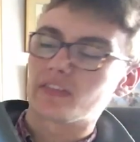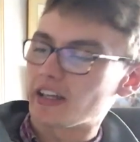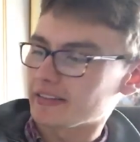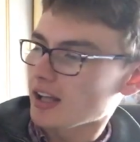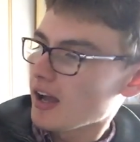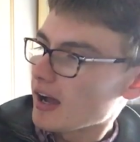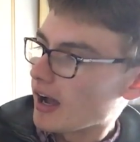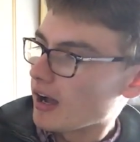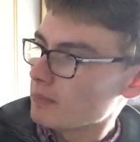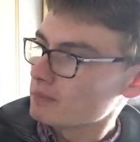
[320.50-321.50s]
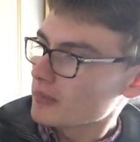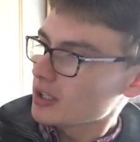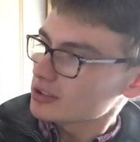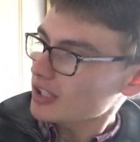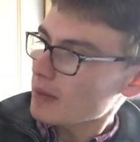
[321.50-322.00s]
this. So
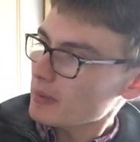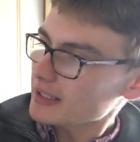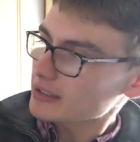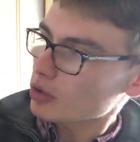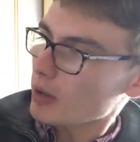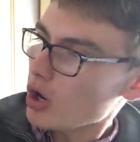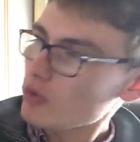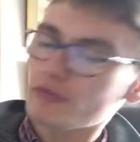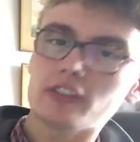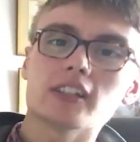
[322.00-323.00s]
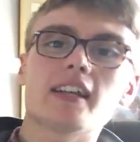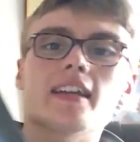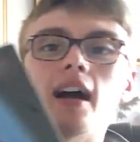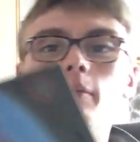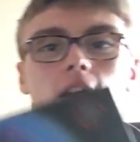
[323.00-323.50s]
yeah, I picked it up.
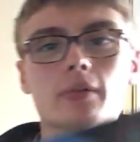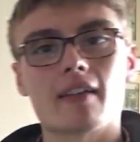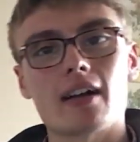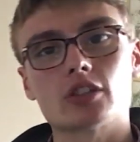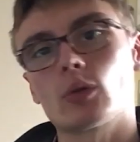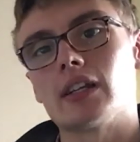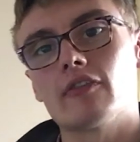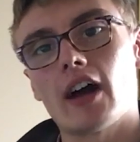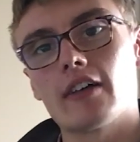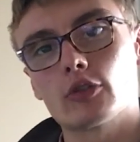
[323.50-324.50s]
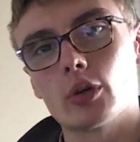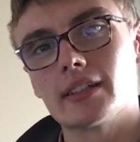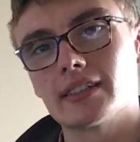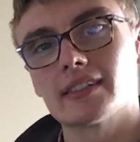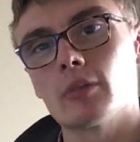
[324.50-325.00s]
Hopefully I'll be able to get that 25
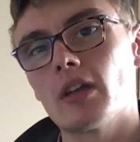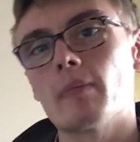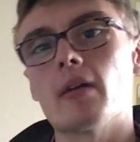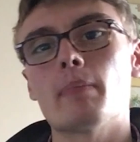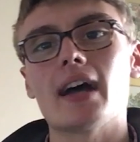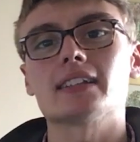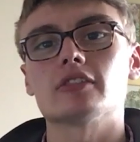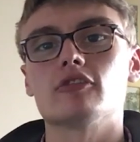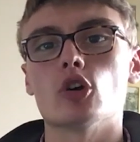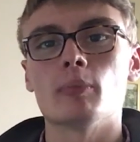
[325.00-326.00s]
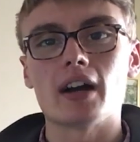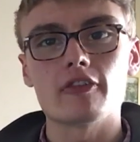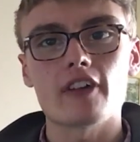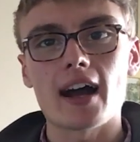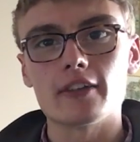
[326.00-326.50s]
quid because it'll be a bit better for my
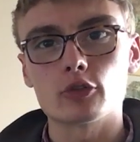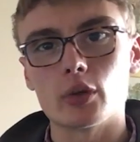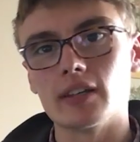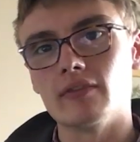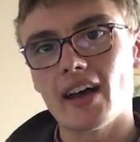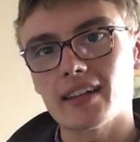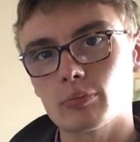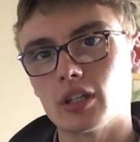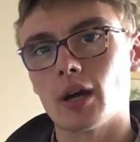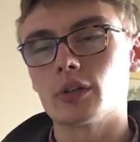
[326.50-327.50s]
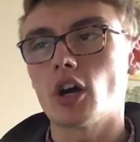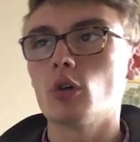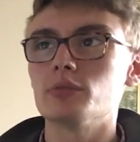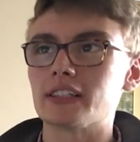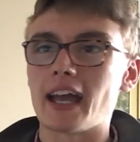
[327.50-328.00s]
5 quid investment. I would
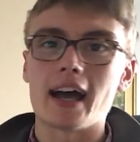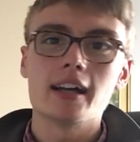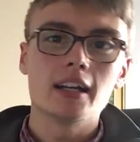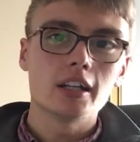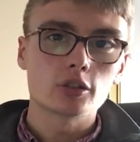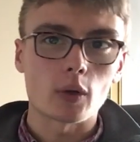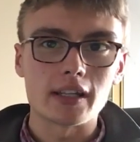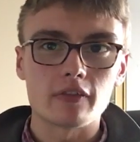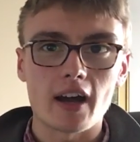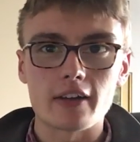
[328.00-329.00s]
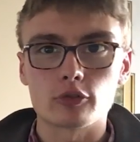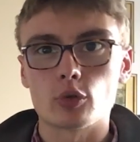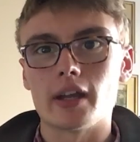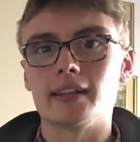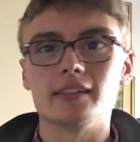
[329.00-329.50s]
hope to get 25
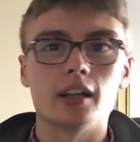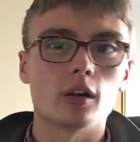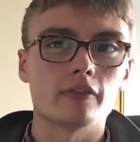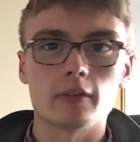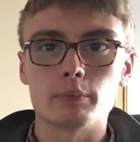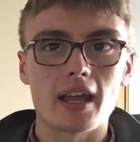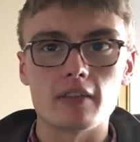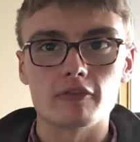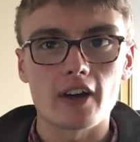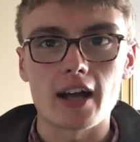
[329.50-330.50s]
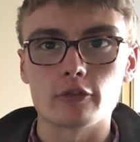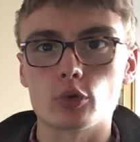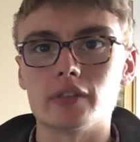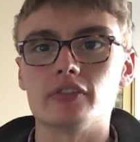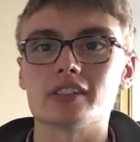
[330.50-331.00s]
quid, you know, if I'm paying 5
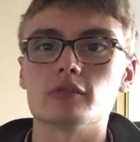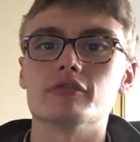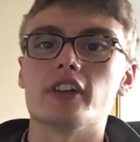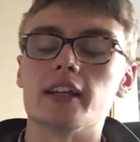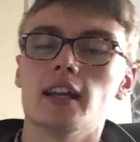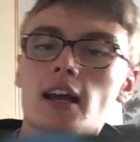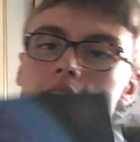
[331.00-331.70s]
quid for something.